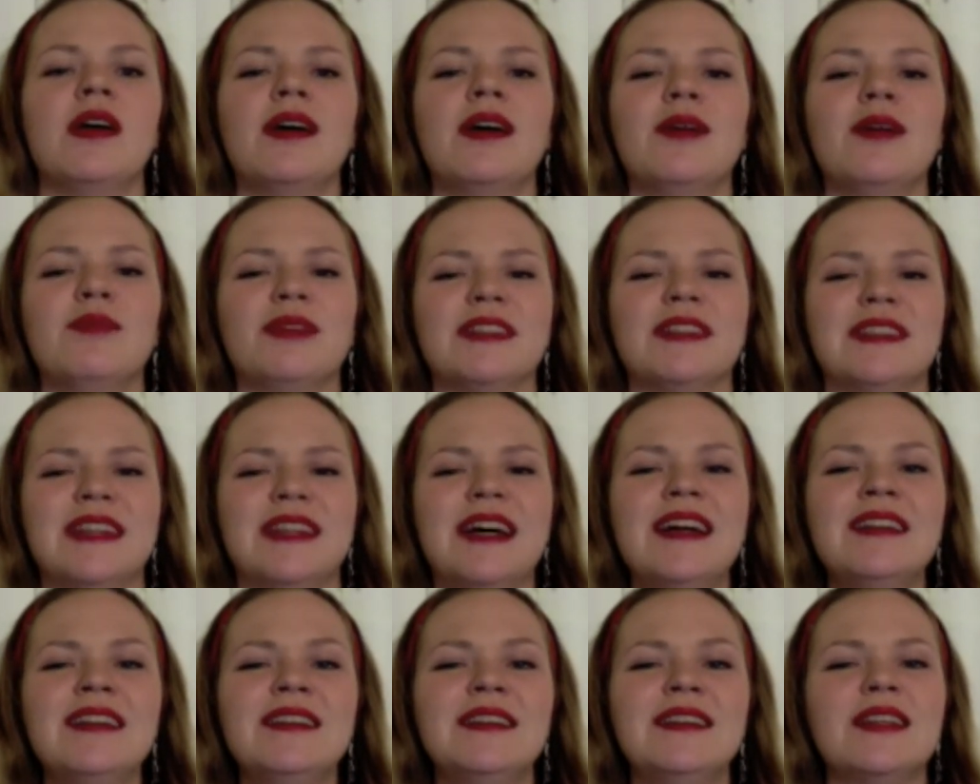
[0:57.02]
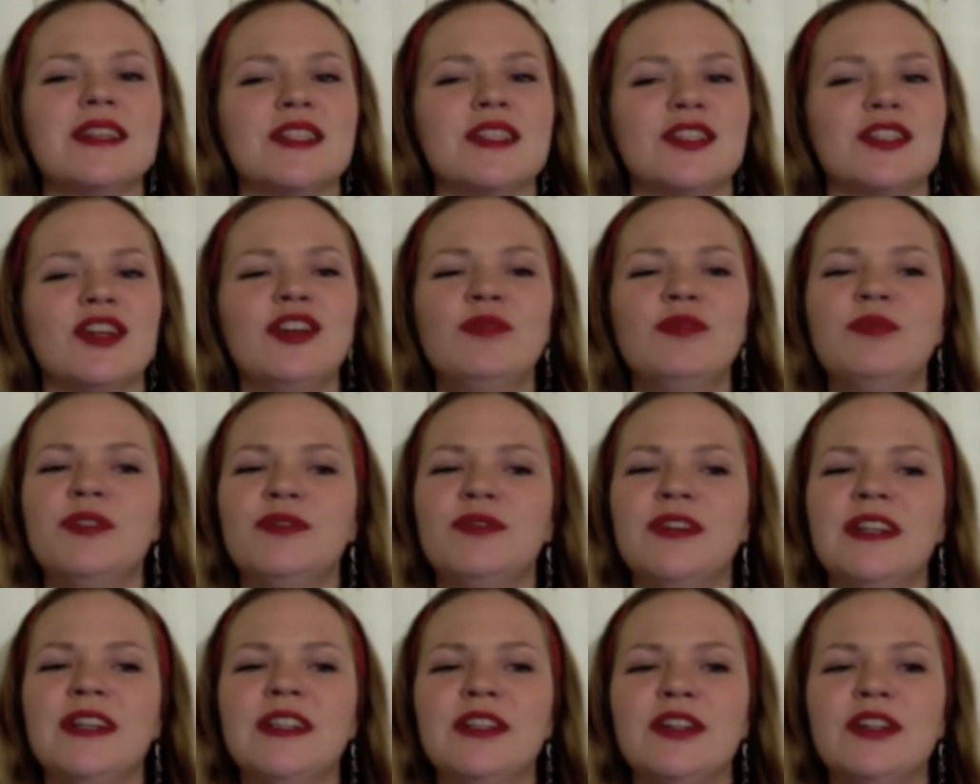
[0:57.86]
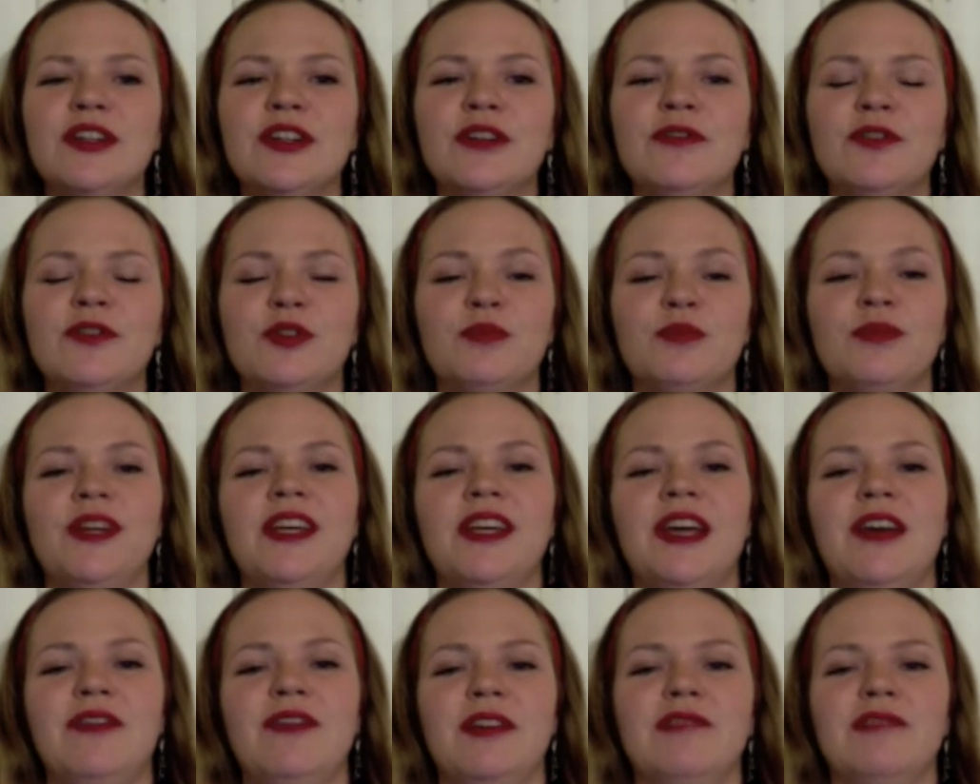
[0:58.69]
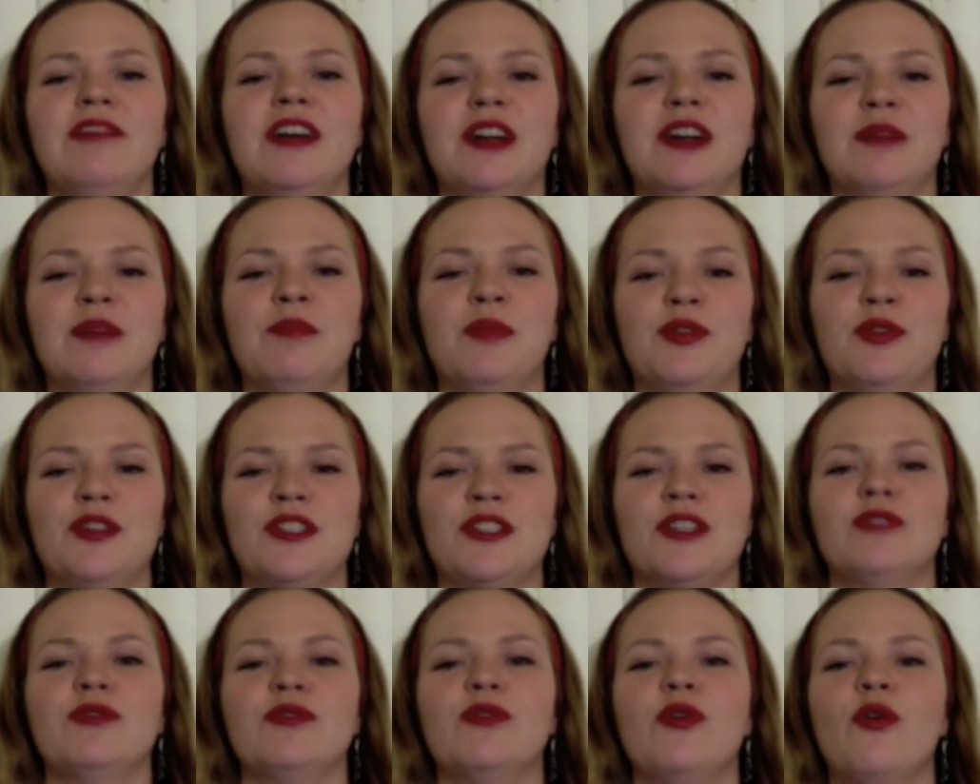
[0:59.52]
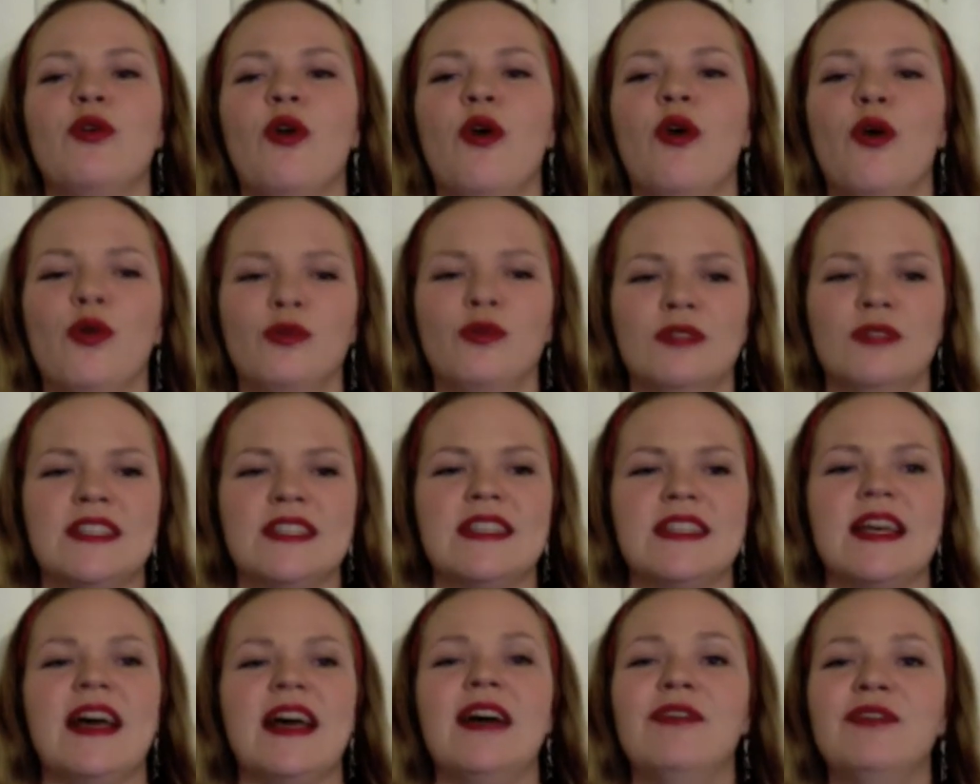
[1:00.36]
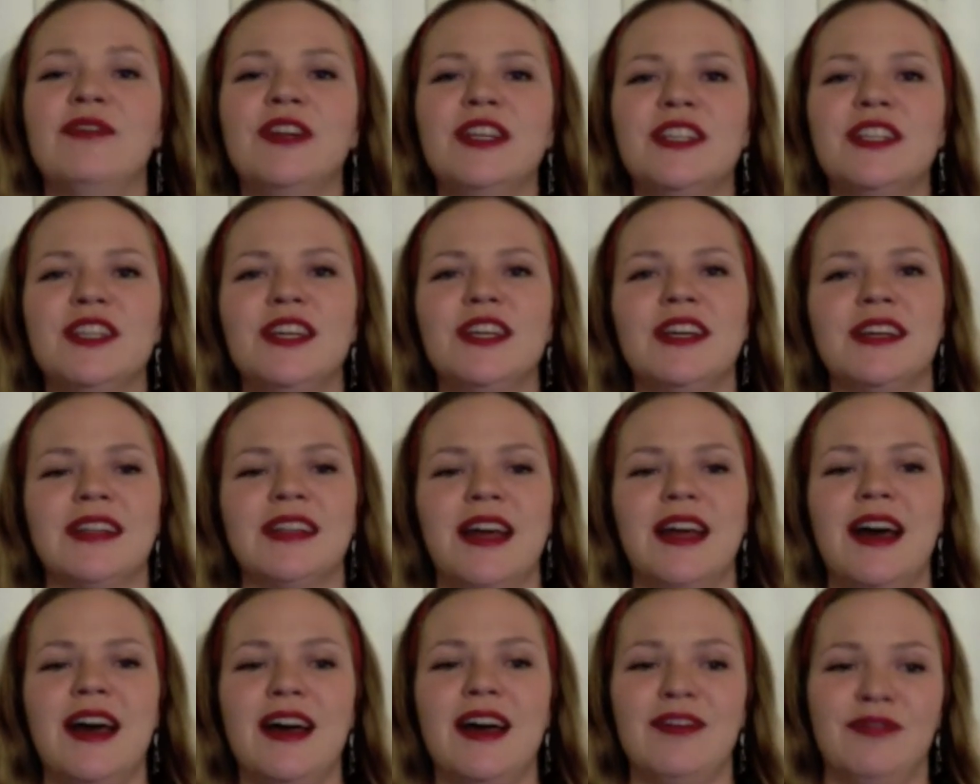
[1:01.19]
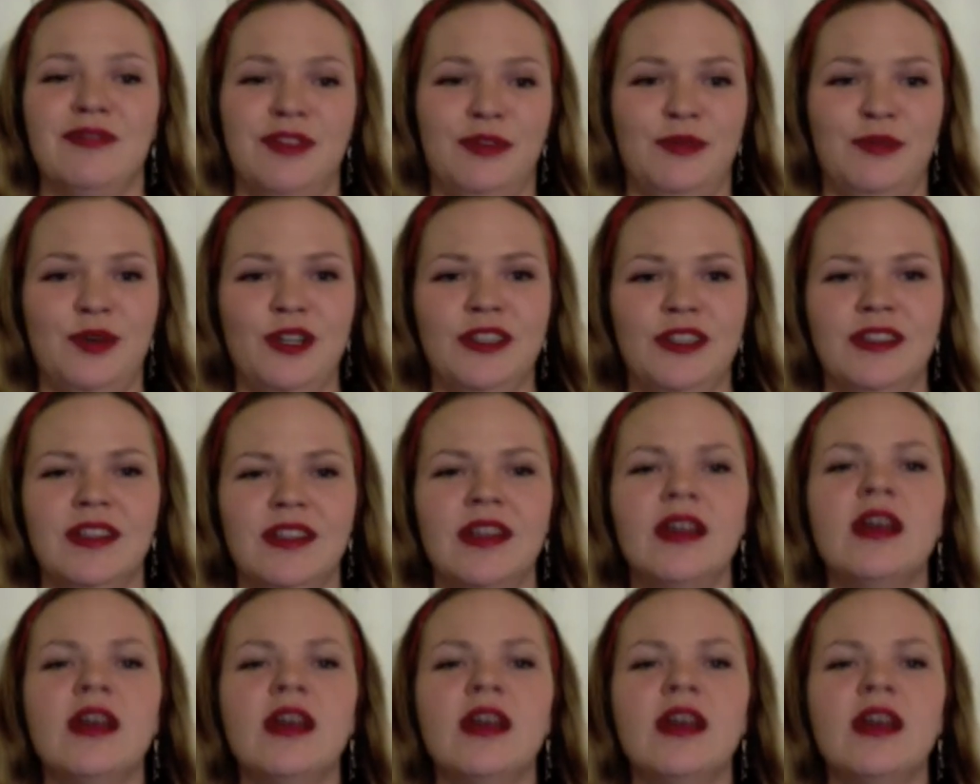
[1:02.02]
But that does not prevent her from behaving like a person who owns everything and everyone.